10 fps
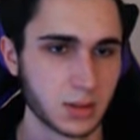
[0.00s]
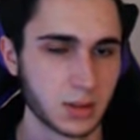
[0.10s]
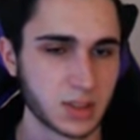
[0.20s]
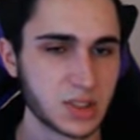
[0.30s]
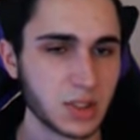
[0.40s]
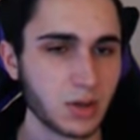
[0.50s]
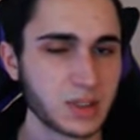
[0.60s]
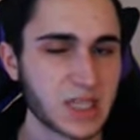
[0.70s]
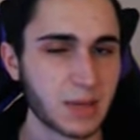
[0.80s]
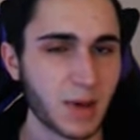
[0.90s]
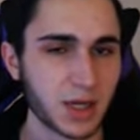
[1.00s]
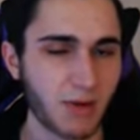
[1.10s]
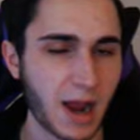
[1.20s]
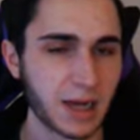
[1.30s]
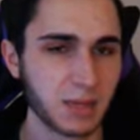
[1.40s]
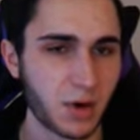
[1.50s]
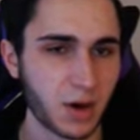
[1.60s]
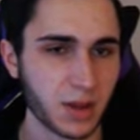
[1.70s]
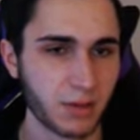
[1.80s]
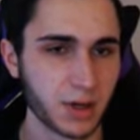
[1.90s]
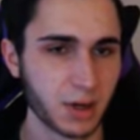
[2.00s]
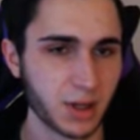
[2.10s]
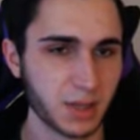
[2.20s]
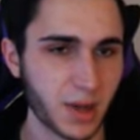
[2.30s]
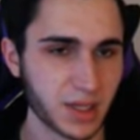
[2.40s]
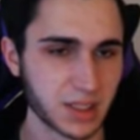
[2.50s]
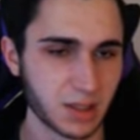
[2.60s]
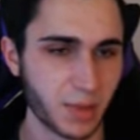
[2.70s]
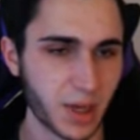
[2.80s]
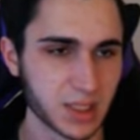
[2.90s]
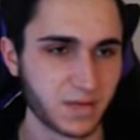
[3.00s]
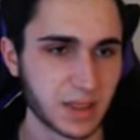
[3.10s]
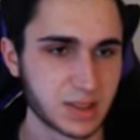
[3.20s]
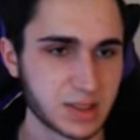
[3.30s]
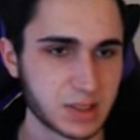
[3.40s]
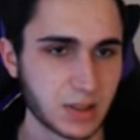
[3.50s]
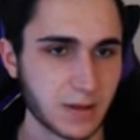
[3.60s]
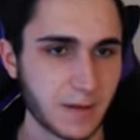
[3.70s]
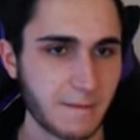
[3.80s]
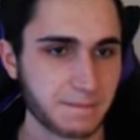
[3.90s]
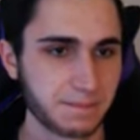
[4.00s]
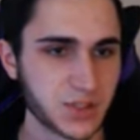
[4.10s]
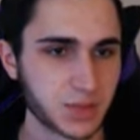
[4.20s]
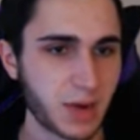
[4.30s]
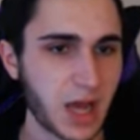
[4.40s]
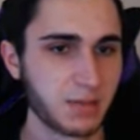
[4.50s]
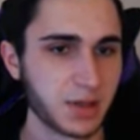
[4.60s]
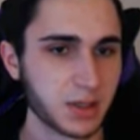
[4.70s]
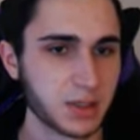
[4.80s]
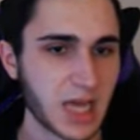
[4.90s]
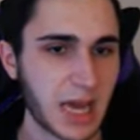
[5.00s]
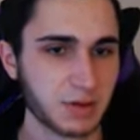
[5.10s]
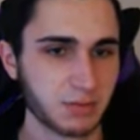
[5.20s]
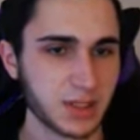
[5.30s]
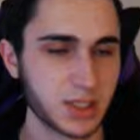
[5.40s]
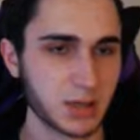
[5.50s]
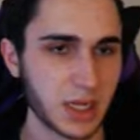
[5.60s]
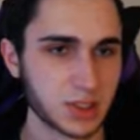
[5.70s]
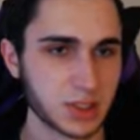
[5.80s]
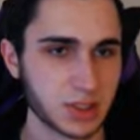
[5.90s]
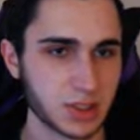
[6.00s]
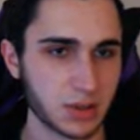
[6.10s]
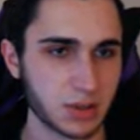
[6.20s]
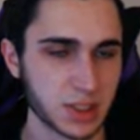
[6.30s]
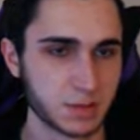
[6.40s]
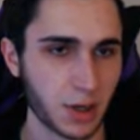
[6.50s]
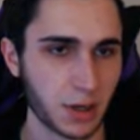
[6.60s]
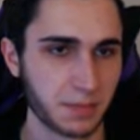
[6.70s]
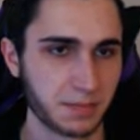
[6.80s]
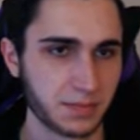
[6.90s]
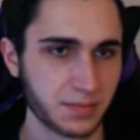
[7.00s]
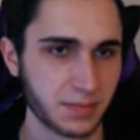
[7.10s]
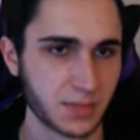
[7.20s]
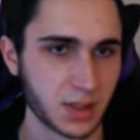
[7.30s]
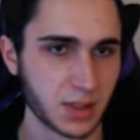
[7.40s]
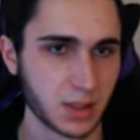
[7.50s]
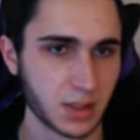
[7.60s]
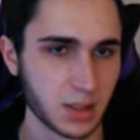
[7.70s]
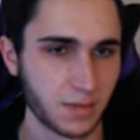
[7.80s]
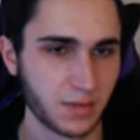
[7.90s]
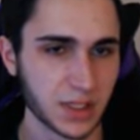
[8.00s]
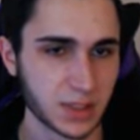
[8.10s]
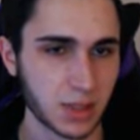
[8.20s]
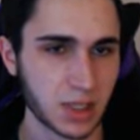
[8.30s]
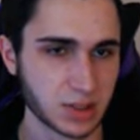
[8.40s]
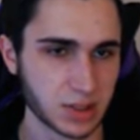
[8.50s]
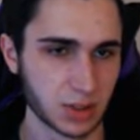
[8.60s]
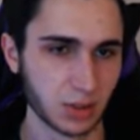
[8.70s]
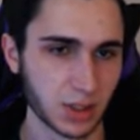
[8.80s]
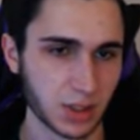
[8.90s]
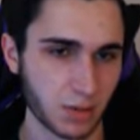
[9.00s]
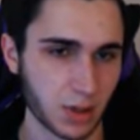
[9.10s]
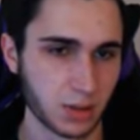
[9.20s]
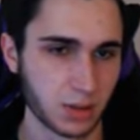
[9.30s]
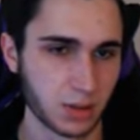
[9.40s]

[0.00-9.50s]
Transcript: So this is the only semi-grindy part of the run other than the boss fights. This would probably be a good time to read donations during this part, if we get donations this early in the run.